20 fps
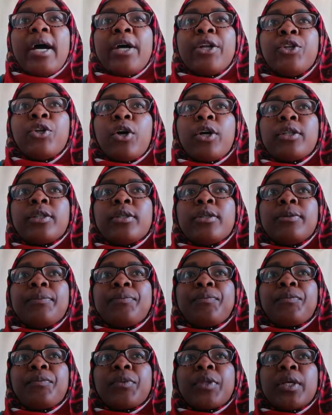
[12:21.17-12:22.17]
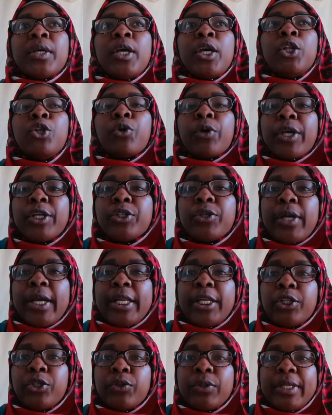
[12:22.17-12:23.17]
are not looking to
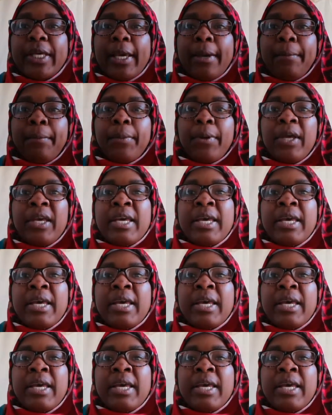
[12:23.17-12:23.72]
get into GEMP,